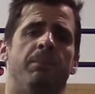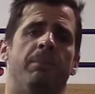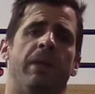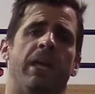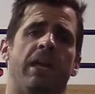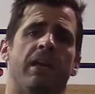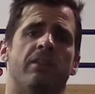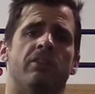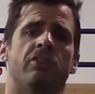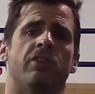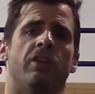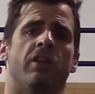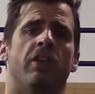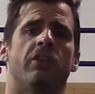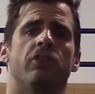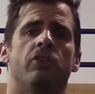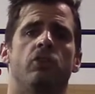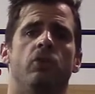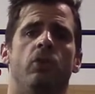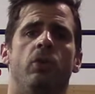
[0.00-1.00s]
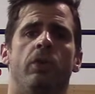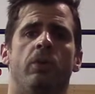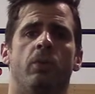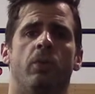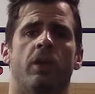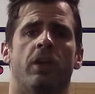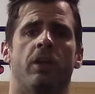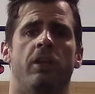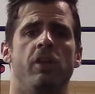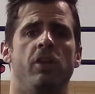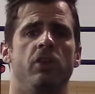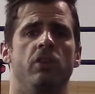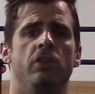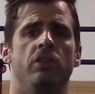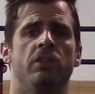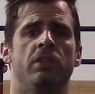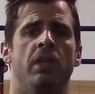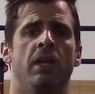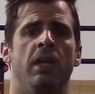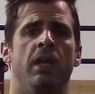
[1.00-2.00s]
Bands are another tool that we're going to
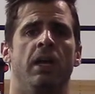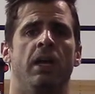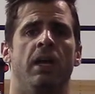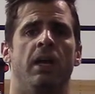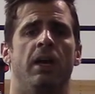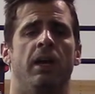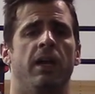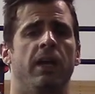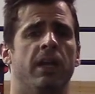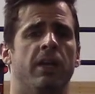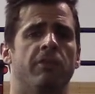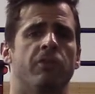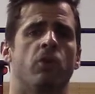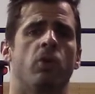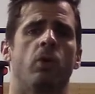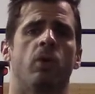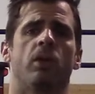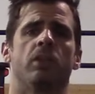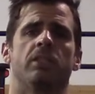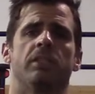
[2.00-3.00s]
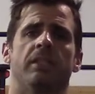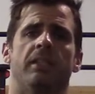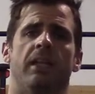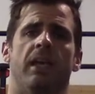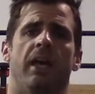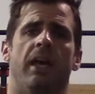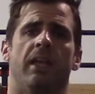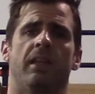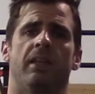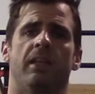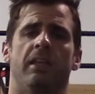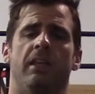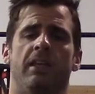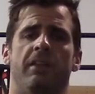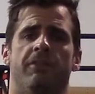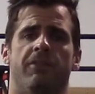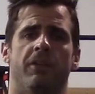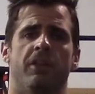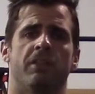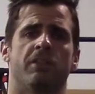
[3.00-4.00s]
use, and of course at the
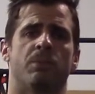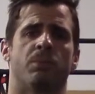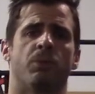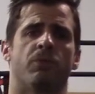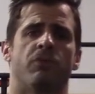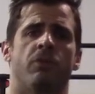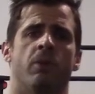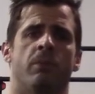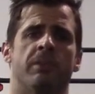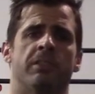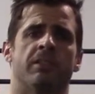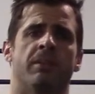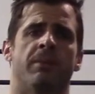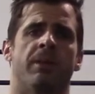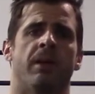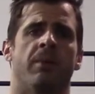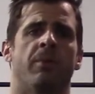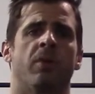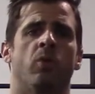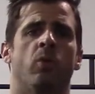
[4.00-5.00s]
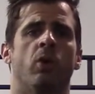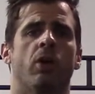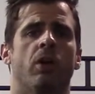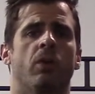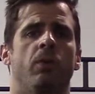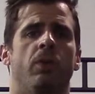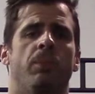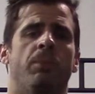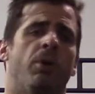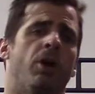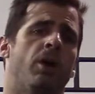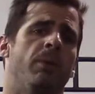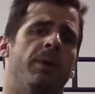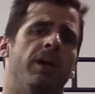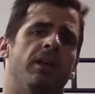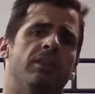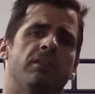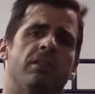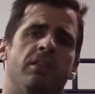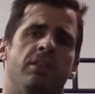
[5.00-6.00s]
Elite Fitness and Performance Summit, I'm going to work with
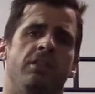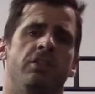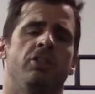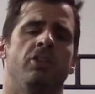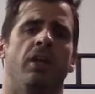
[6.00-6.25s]
barbells and teach